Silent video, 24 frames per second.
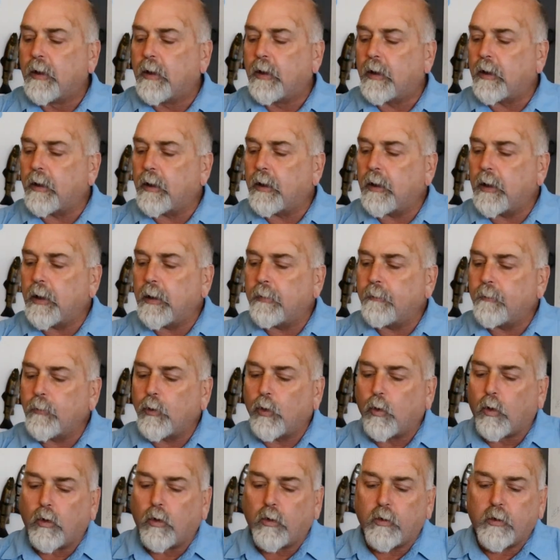
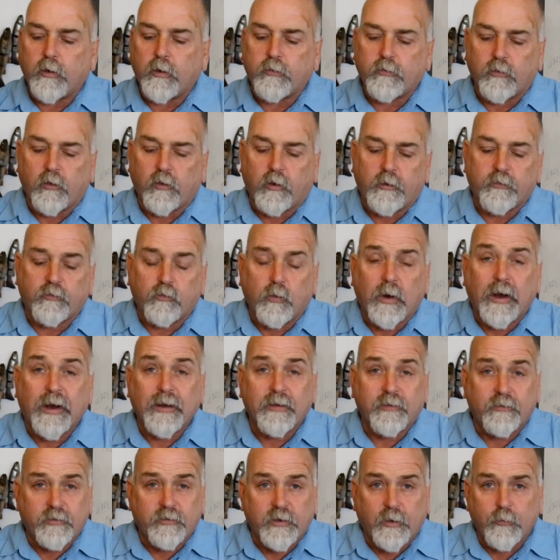Or a size
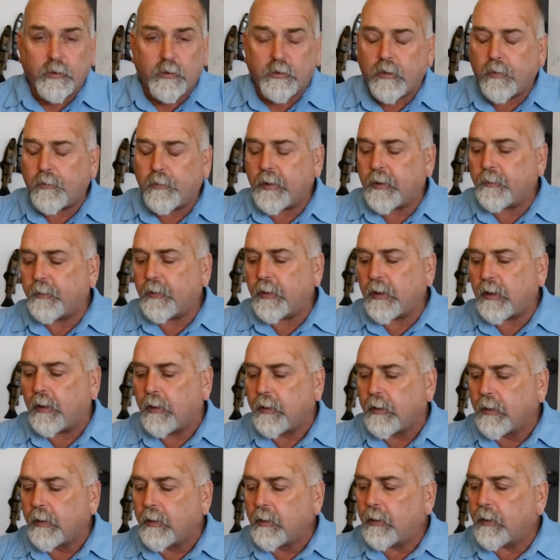1, somewhere around there,
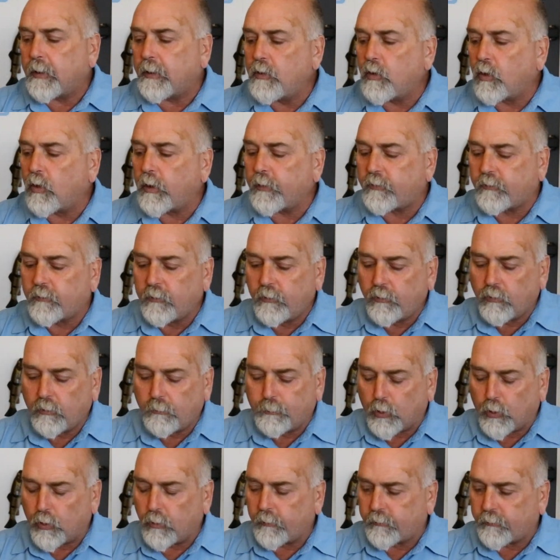a nice little
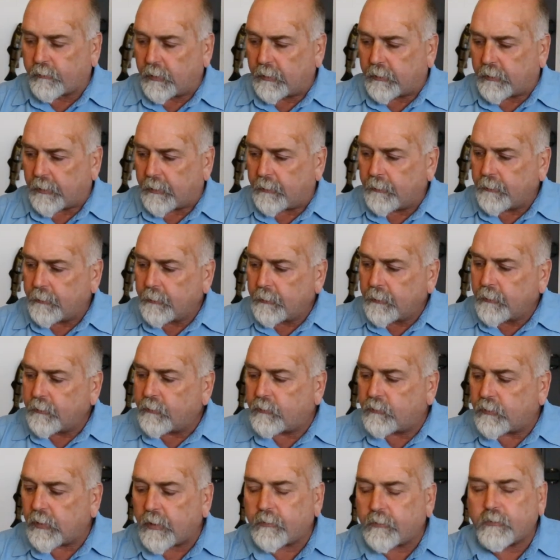ball sinker.
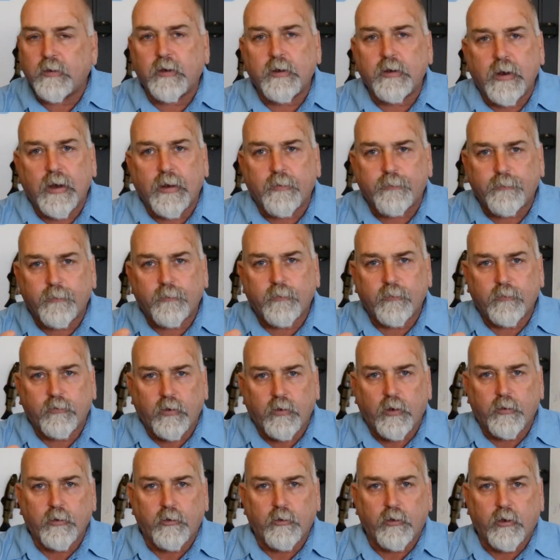Just enough
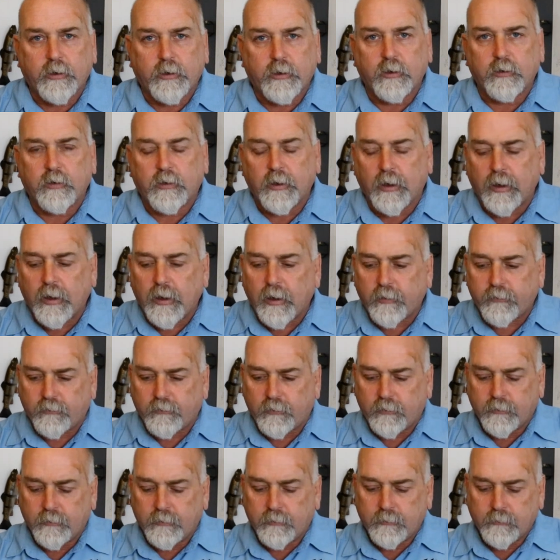so that can
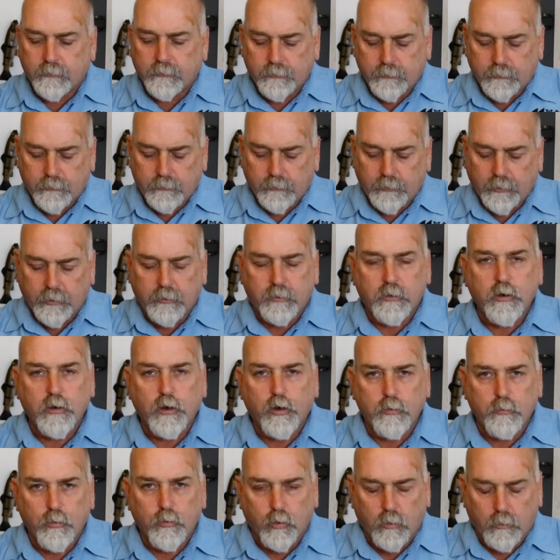cast and
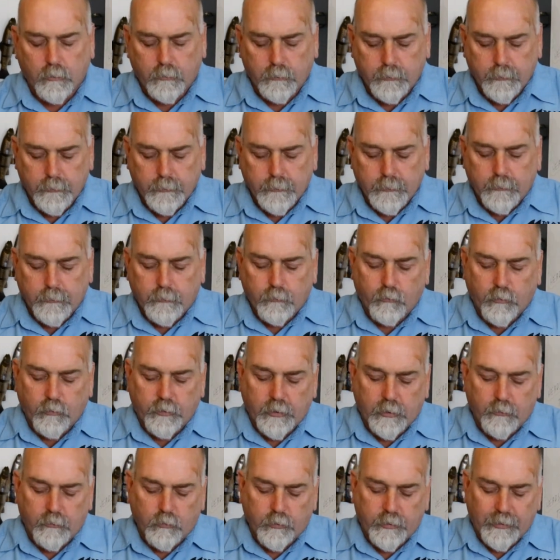no more. We
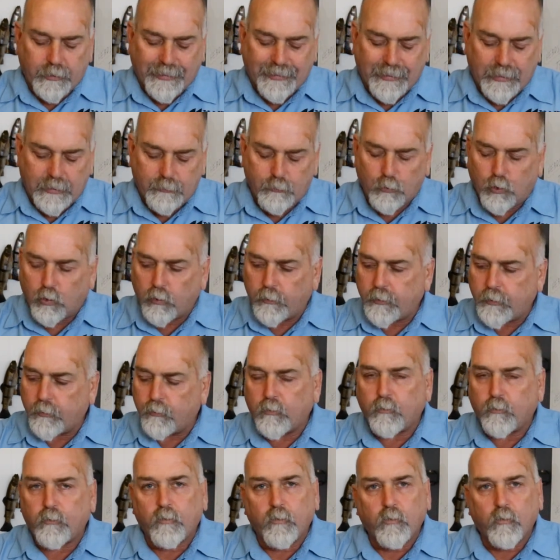don't want any more
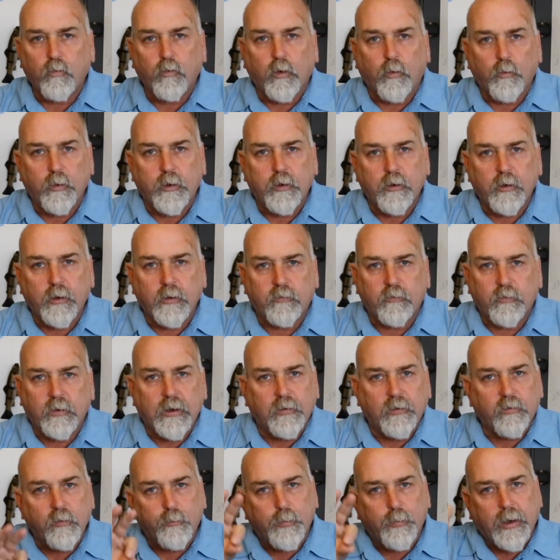than what we need to
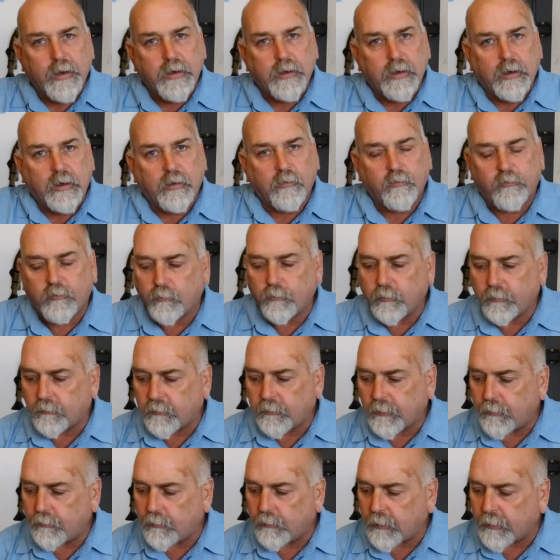get the bait into its
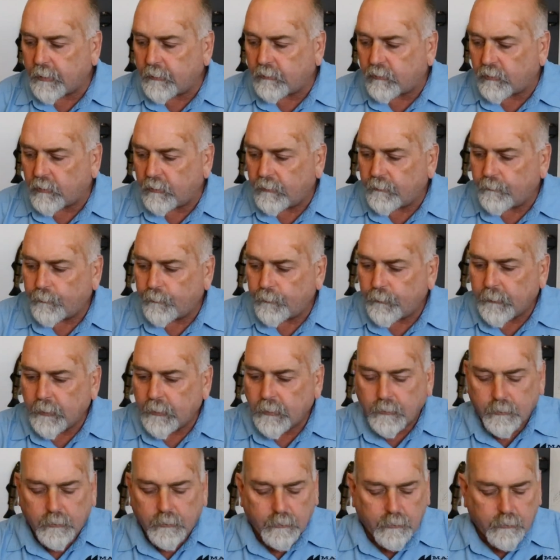location.
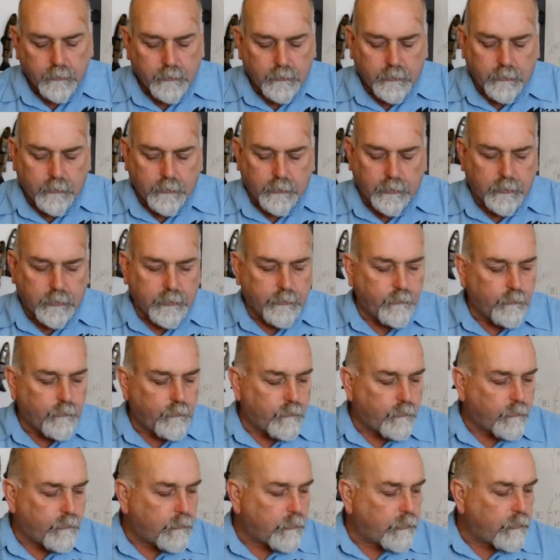
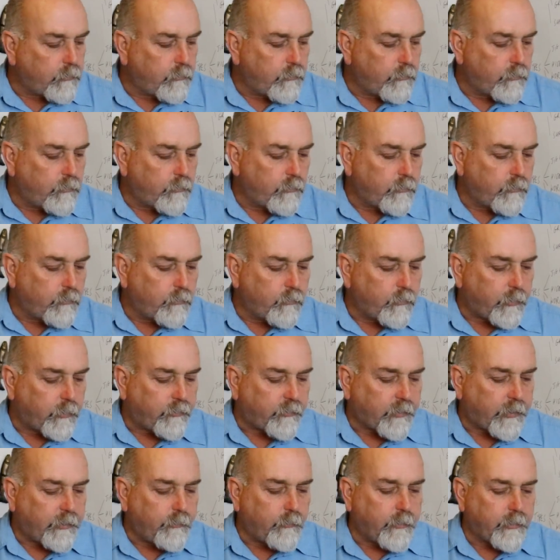We
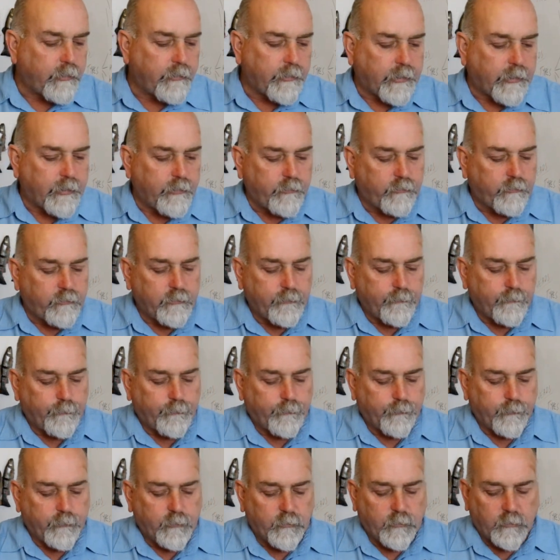take one of those
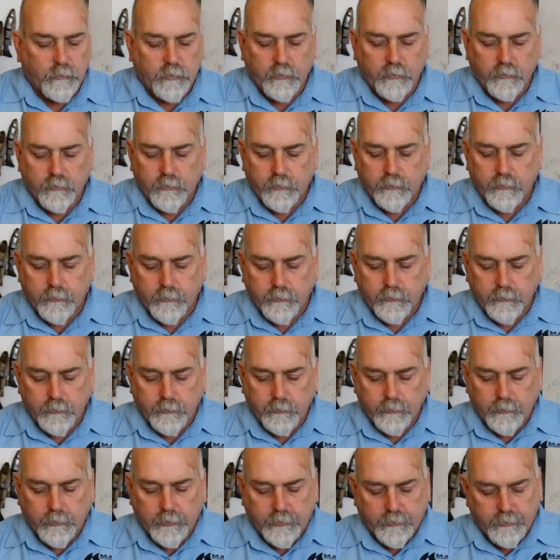
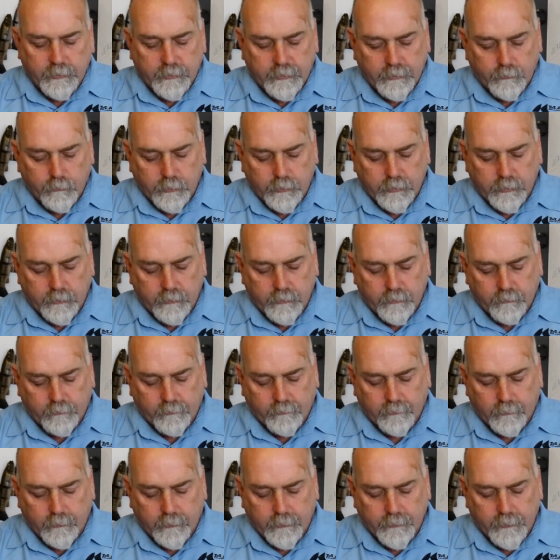and then we
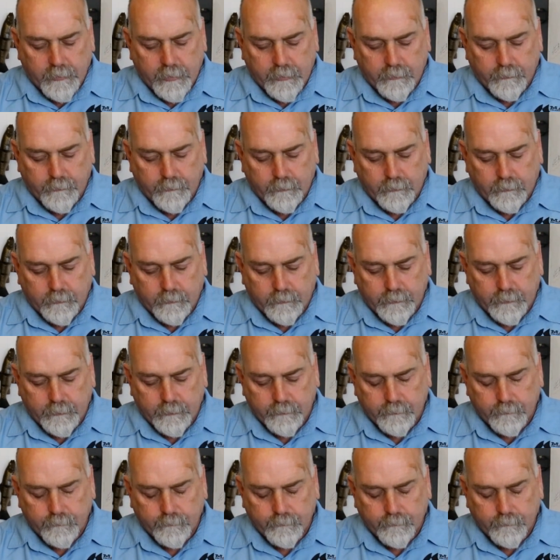slide that on the line.